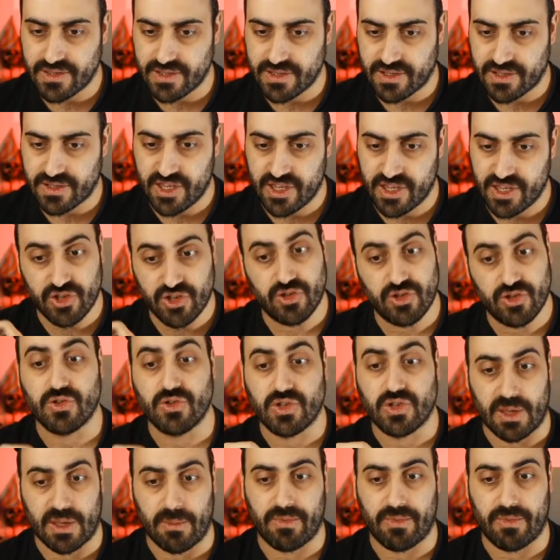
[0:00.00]
teaching you
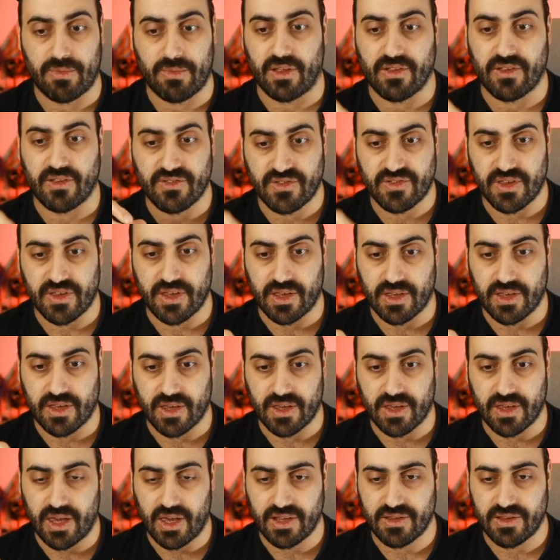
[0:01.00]
something, and
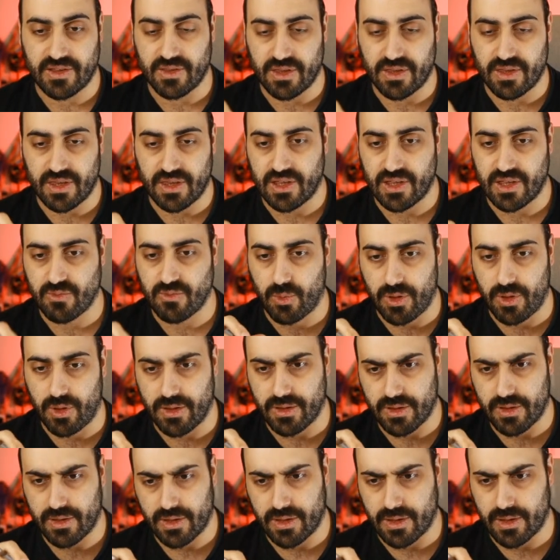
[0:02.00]
it
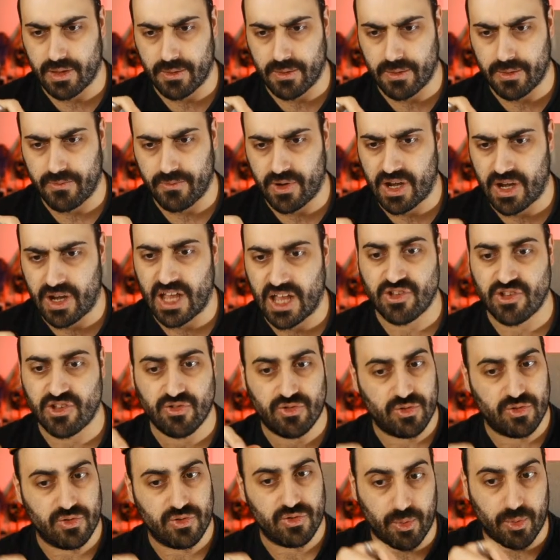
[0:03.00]
will latch
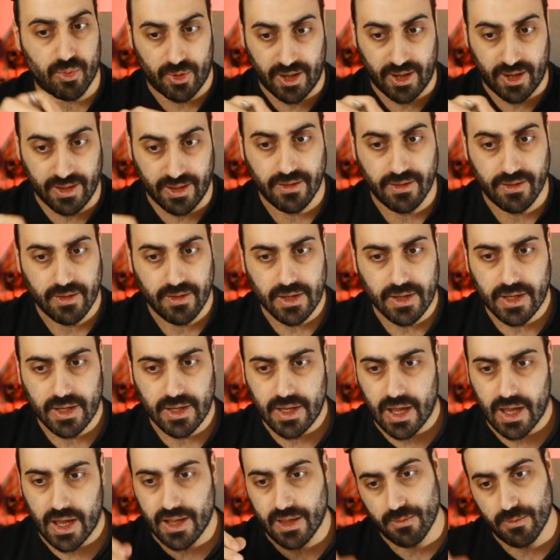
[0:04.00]
into your brain,
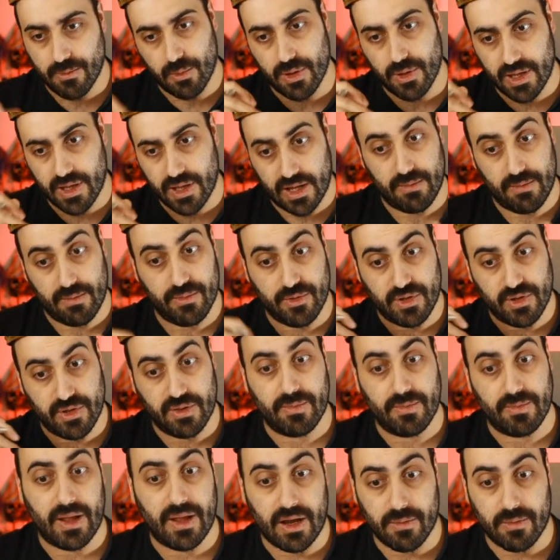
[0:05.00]
and it will help you
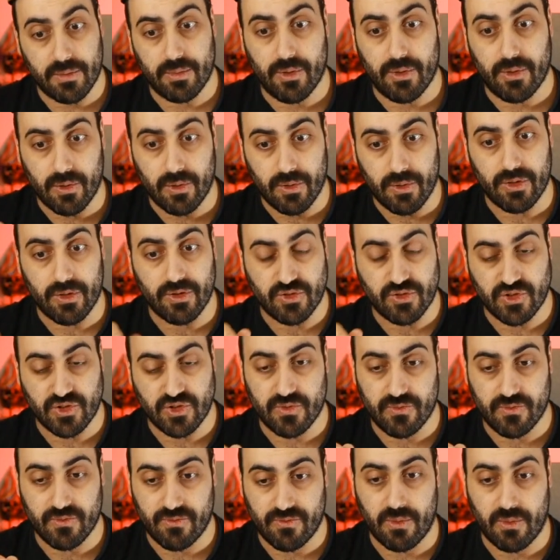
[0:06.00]
develop all those
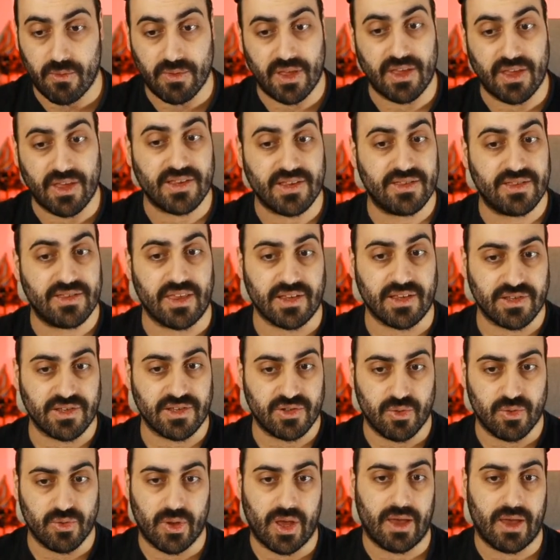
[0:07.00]
very nice things
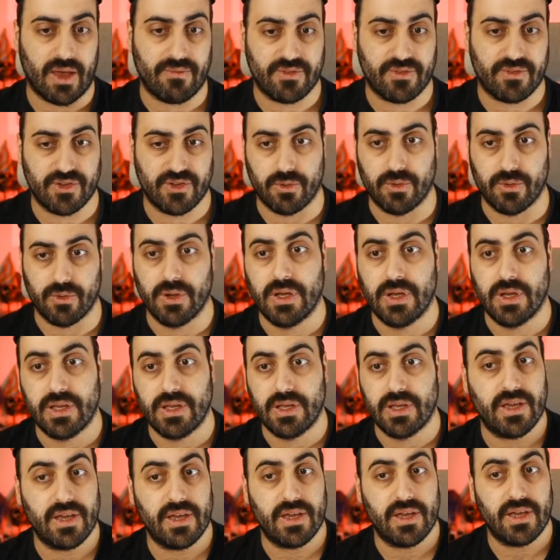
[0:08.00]
to have. So
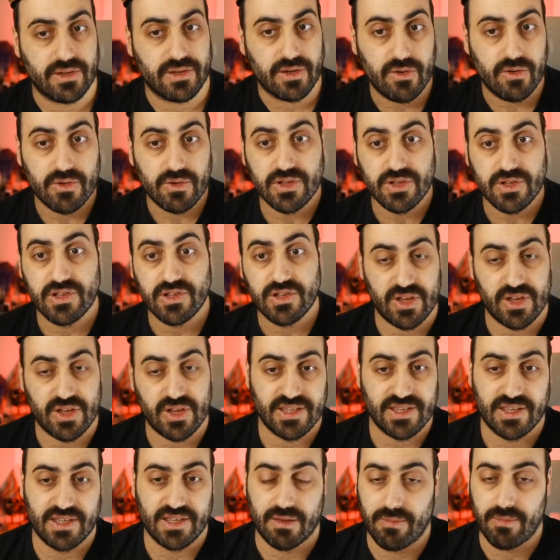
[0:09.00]
yes, go and
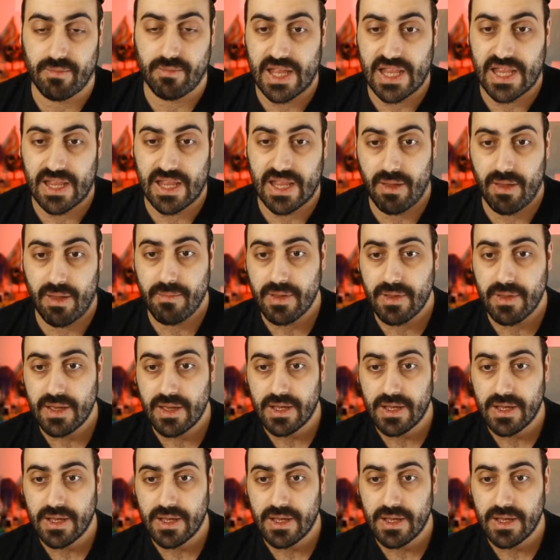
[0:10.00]
test some NMM.